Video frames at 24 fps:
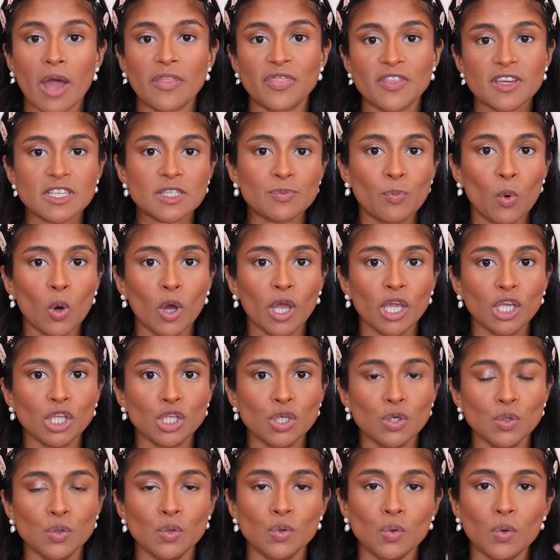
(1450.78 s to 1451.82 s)
at this point,
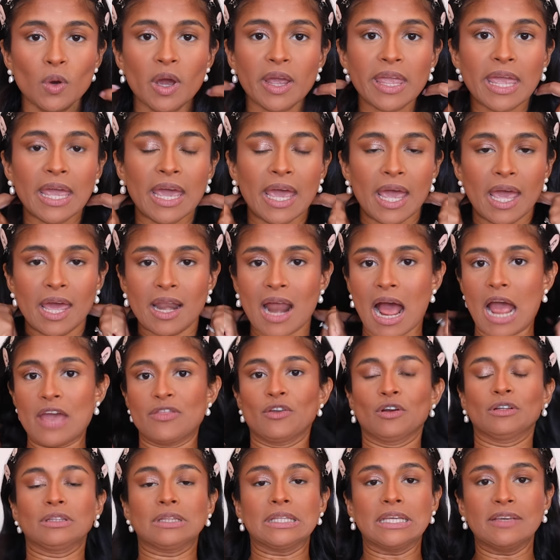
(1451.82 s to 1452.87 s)
you can
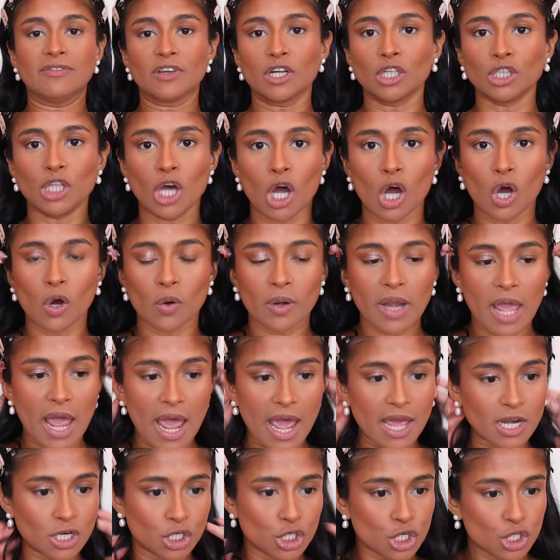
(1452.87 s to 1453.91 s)
either leave it alone
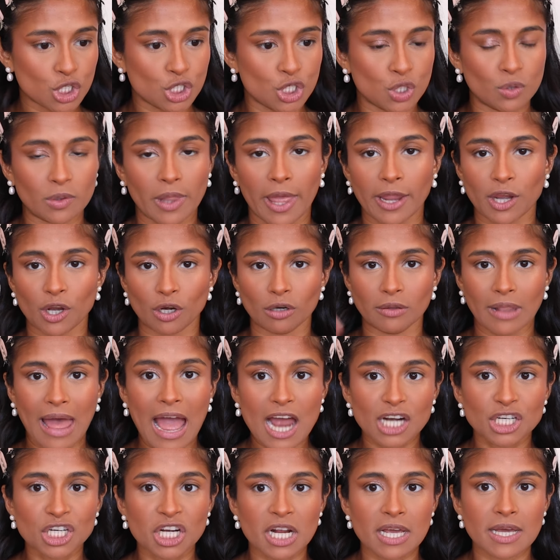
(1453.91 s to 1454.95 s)
and just do like your
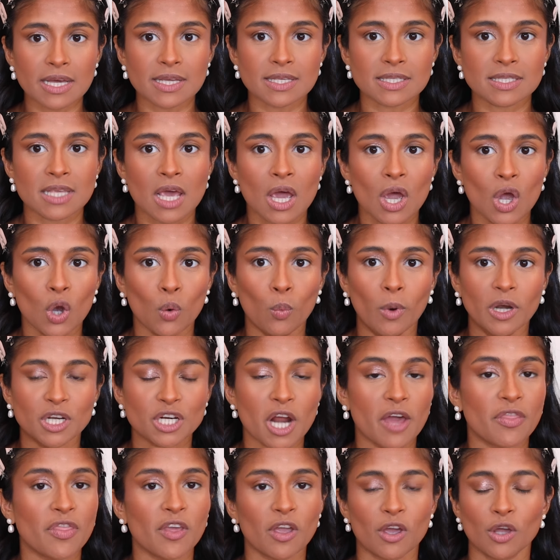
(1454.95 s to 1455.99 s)
lashes, which
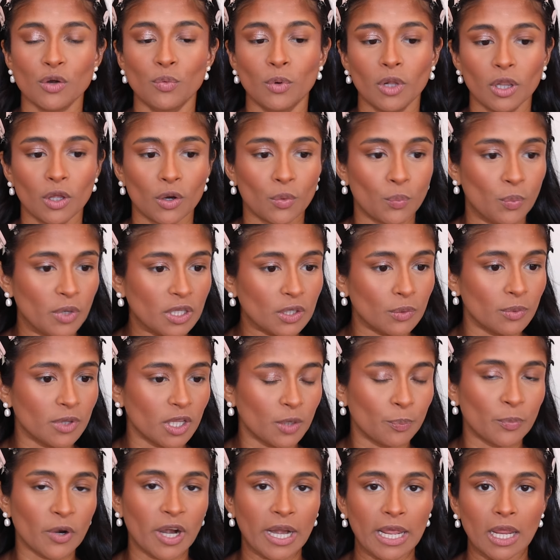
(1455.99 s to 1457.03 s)
I think could look really,
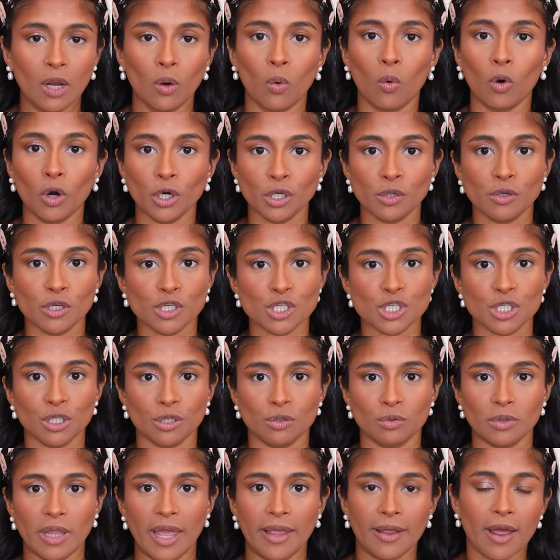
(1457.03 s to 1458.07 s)
really pretty, or you could
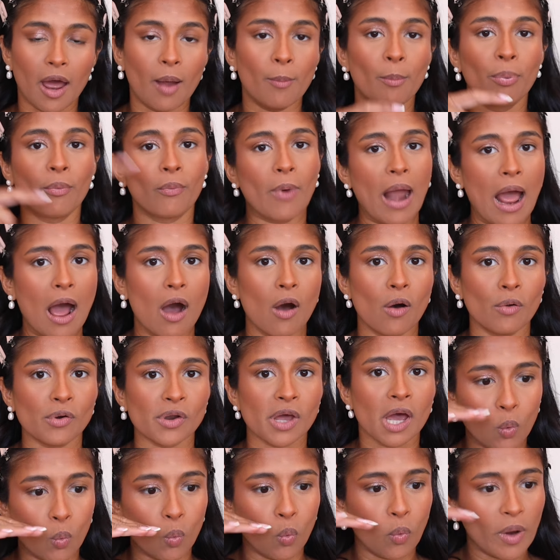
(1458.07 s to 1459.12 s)
do like a
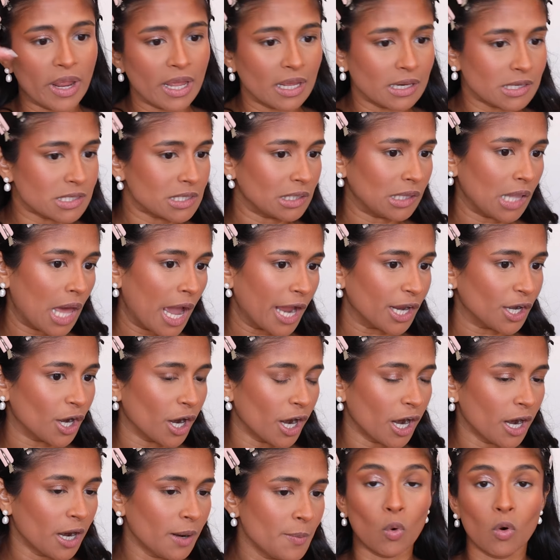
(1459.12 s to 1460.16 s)
brown winged
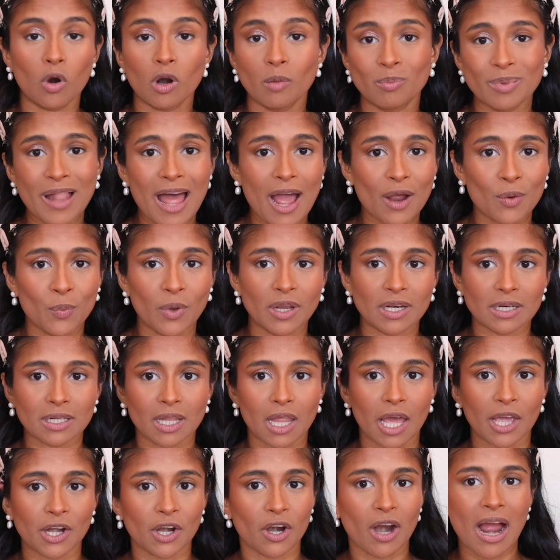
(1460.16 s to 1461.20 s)
liner or a black winged
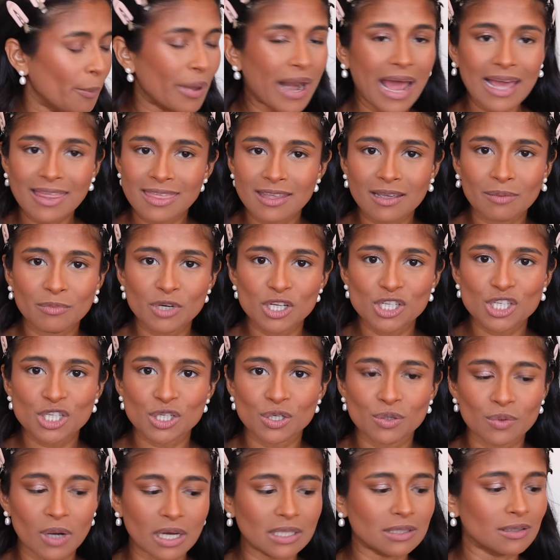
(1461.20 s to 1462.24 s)
liner. But I think I'm gonna
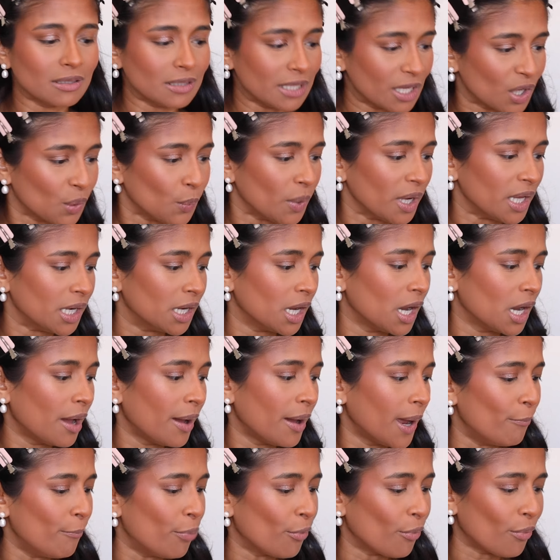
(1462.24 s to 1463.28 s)
do a liquid
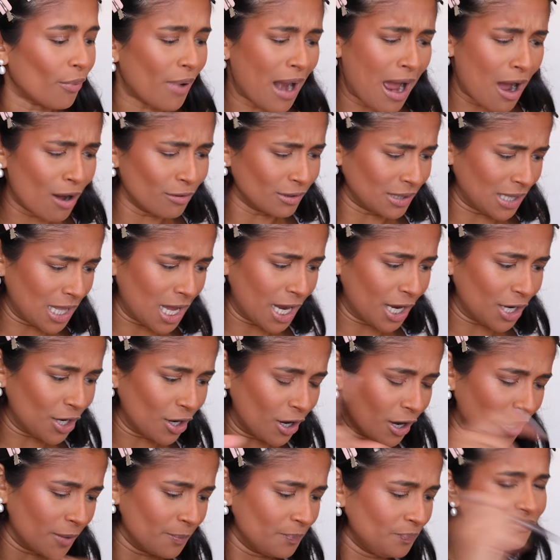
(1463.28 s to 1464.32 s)
brown
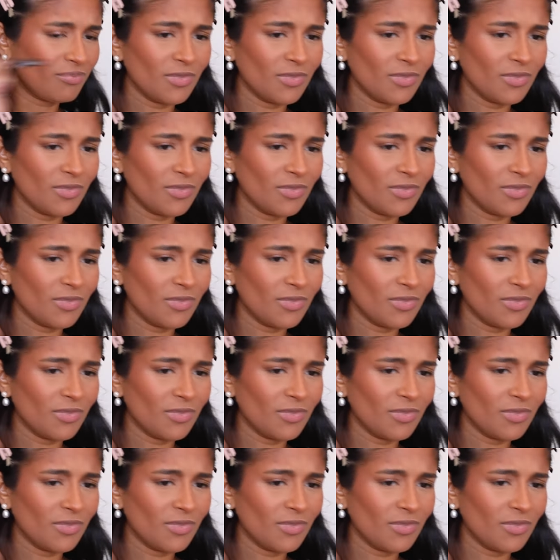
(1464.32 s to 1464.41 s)
liner.